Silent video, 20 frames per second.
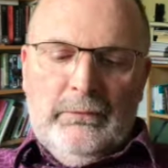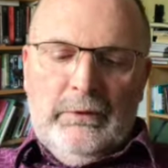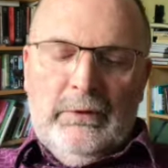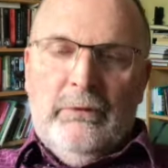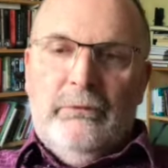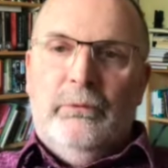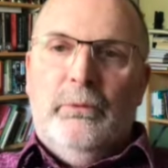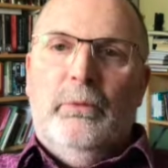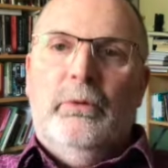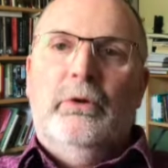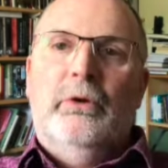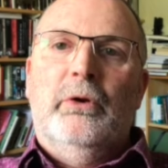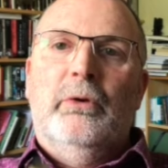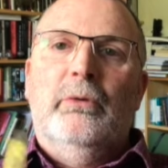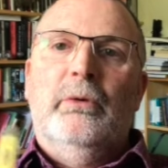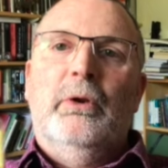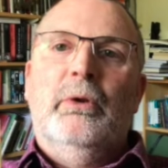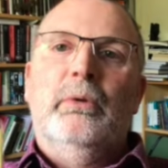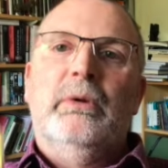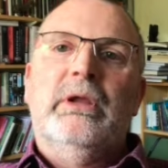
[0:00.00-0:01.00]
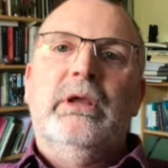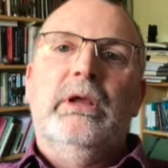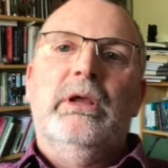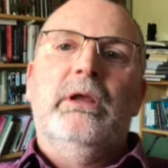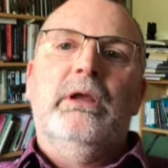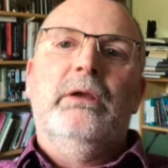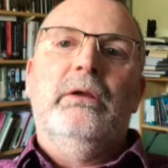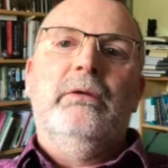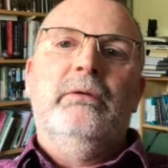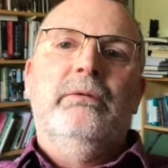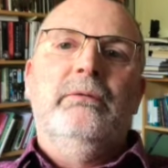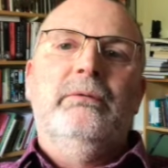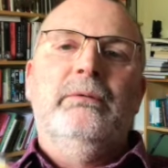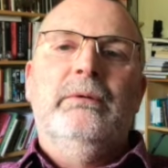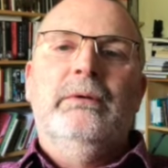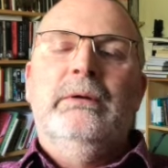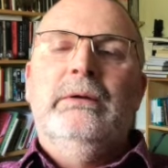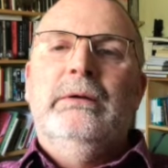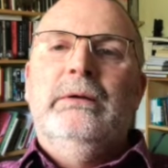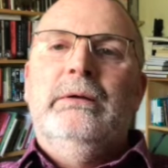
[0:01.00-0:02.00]
if you want to go low key,
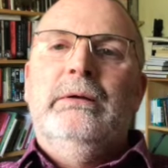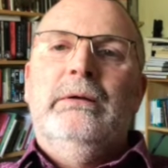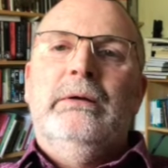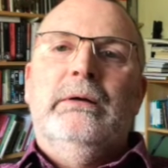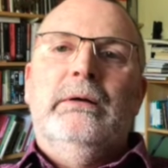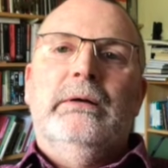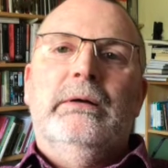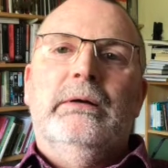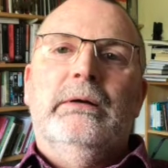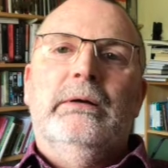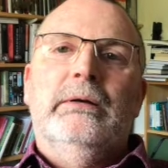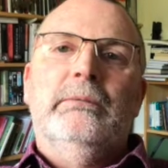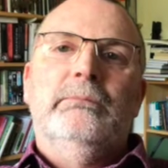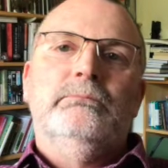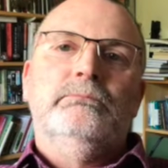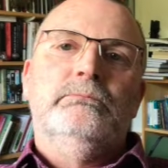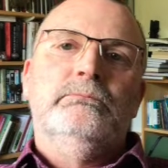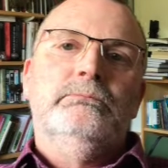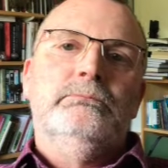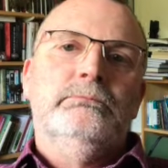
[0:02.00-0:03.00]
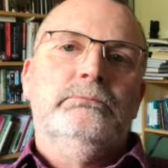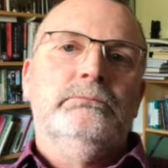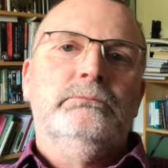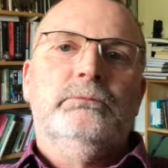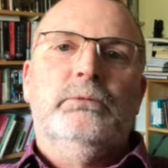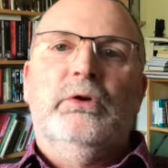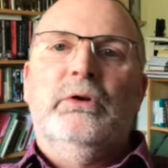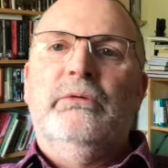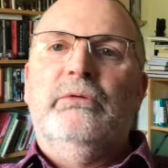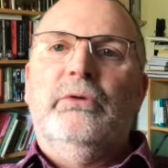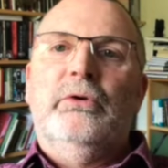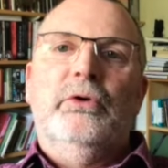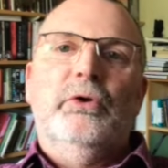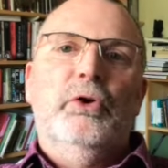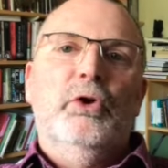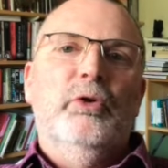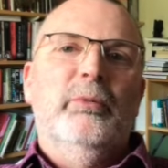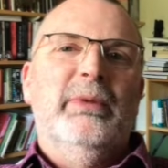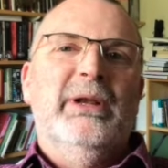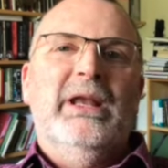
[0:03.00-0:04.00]
um, you live in an
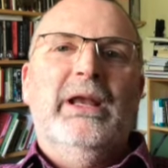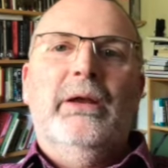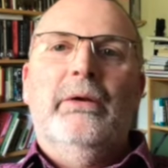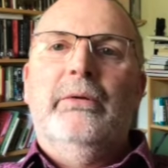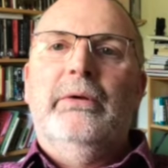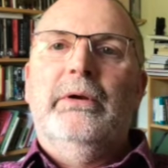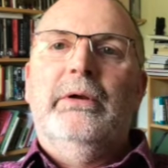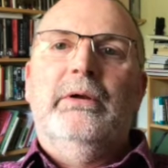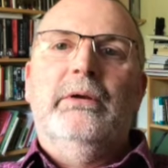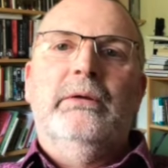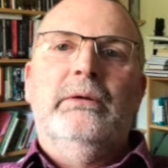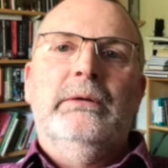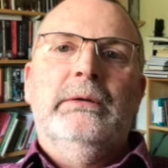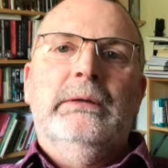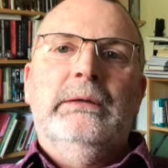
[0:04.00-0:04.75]
urban area,